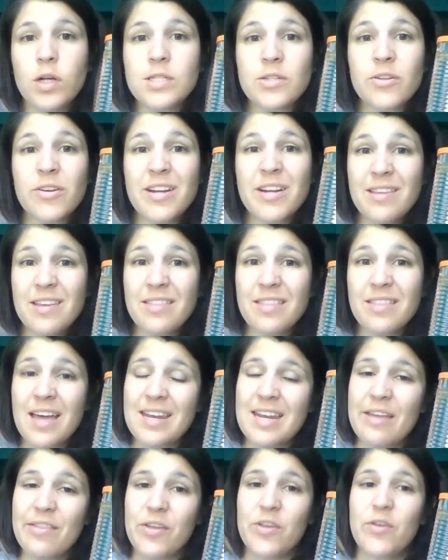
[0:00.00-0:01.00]
Is there anything
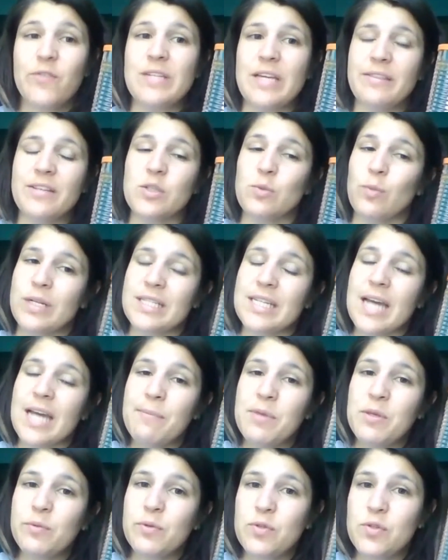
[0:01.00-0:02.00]
that now that you've done this one
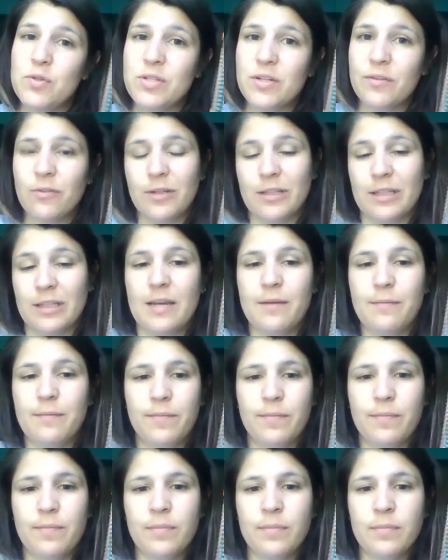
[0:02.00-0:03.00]
time you would do differently?
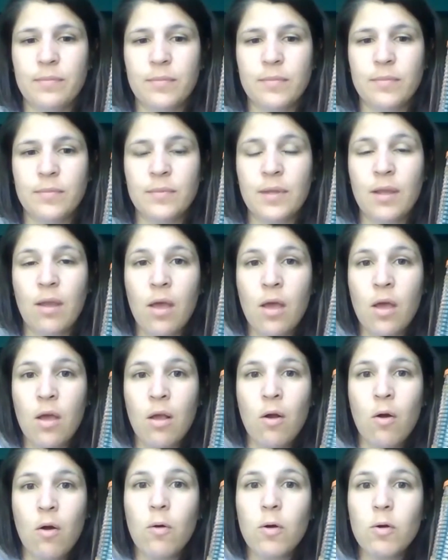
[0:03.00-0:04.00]

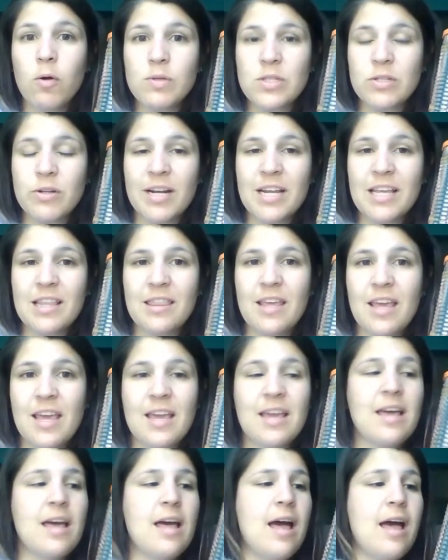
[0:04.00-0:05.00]
Or was there
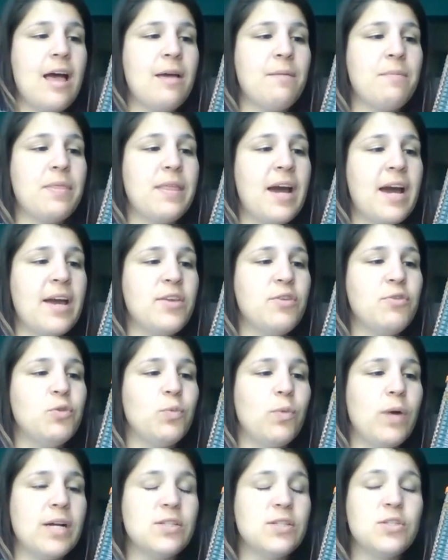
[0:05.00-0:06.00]
anything that
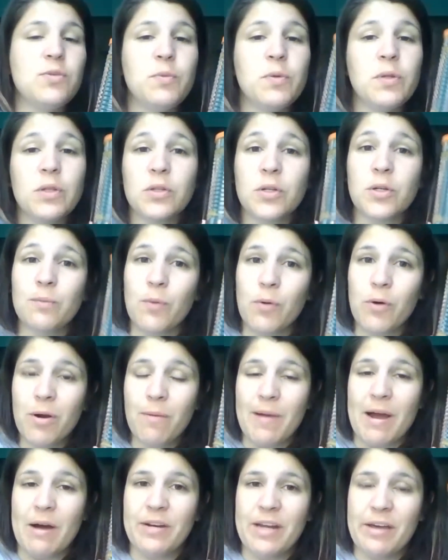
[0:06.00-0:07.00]
you'd want to learn
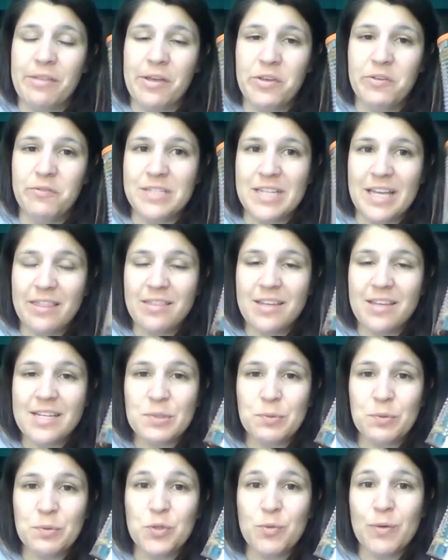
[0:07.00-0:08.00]
more about now that you've done
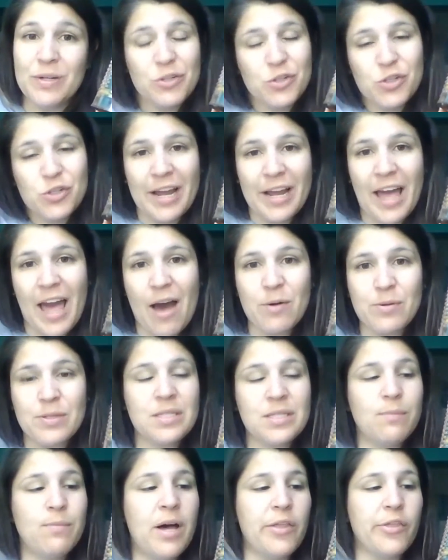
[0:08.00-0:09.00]
this? Would you want to check
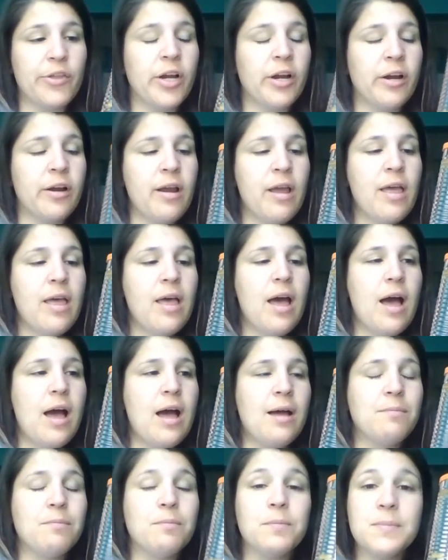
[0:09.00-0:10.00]
out some other
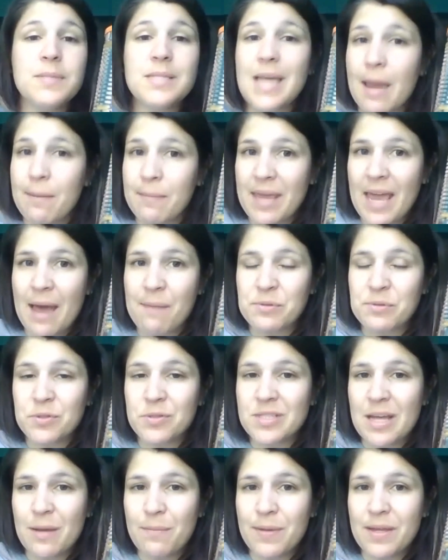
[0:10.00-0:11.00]
time
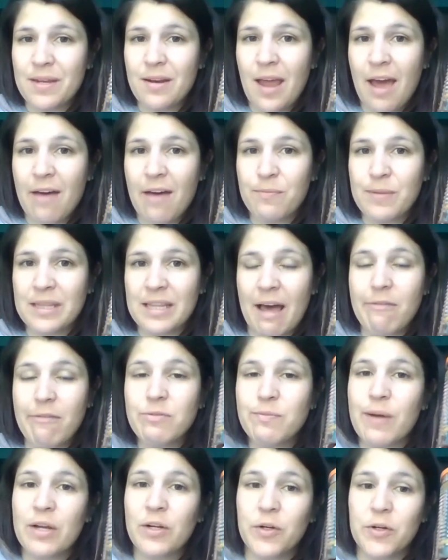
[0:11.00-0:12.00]
capsules that have been
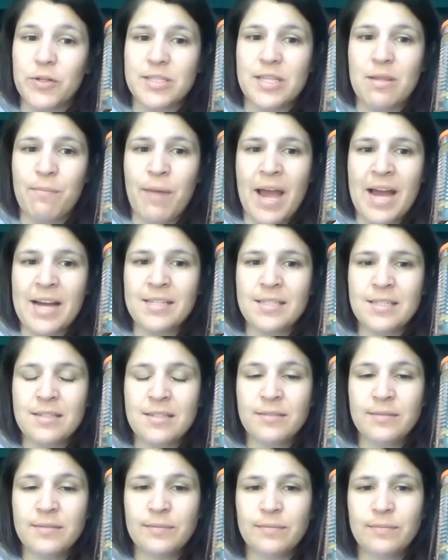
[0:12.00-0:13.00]
left by girls in the past?